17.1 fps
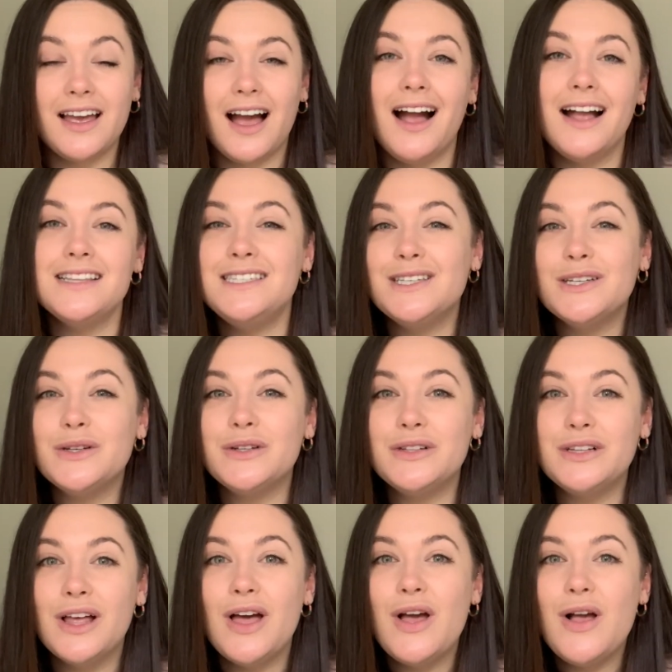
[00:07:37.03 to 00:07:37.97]
I
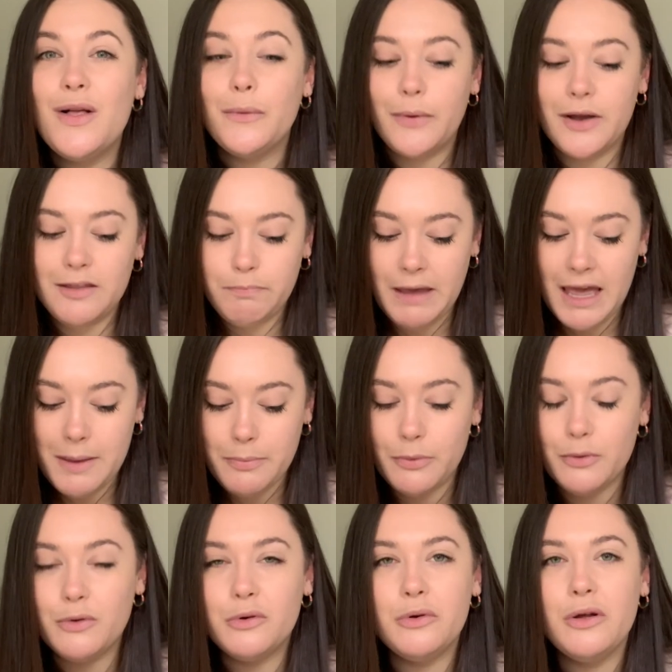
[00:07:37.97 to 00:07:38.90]
deal with
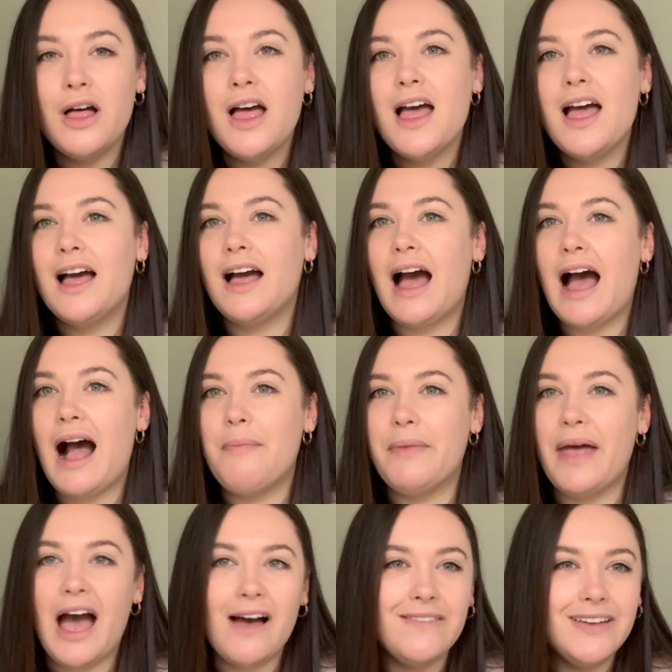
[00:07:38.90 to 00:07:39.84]
people um,
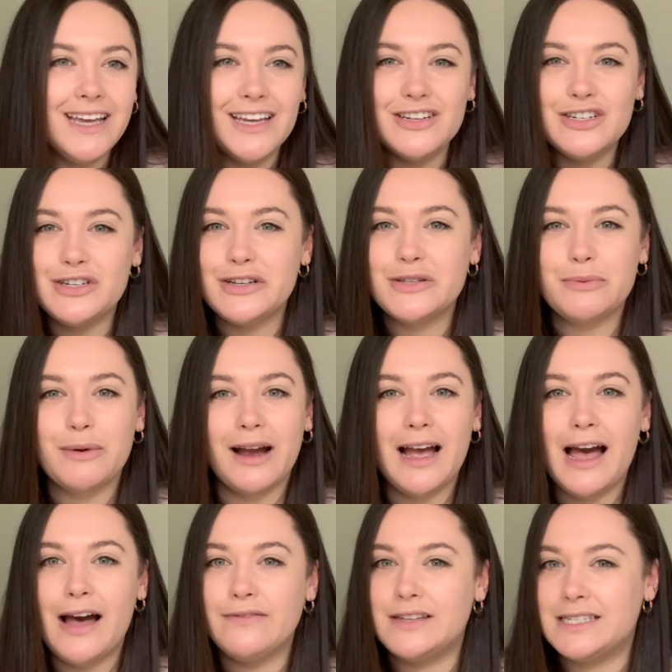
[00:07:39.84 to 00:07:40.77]
having issues where
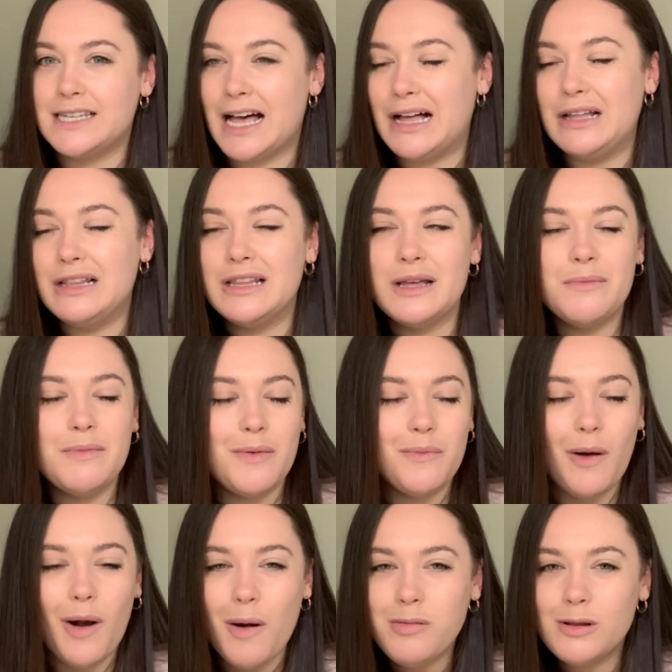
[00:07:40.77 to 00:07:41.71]
I have to tell them and
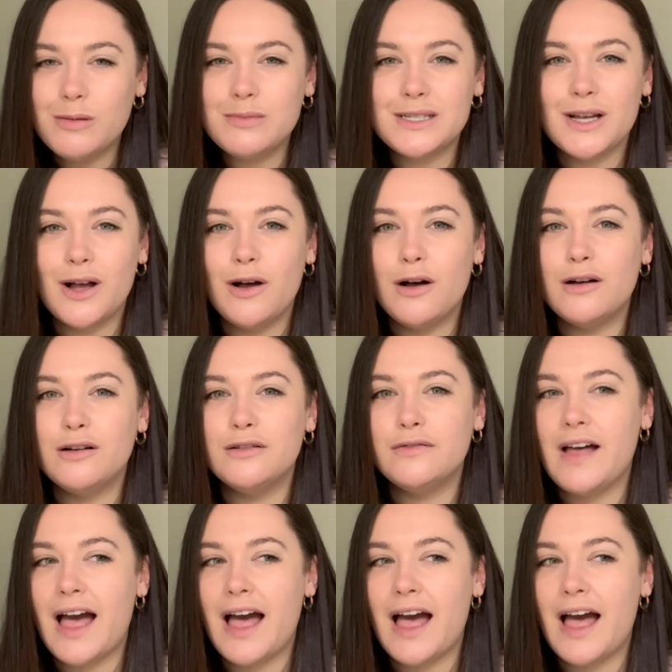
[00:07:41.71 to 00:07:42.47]
problem solve,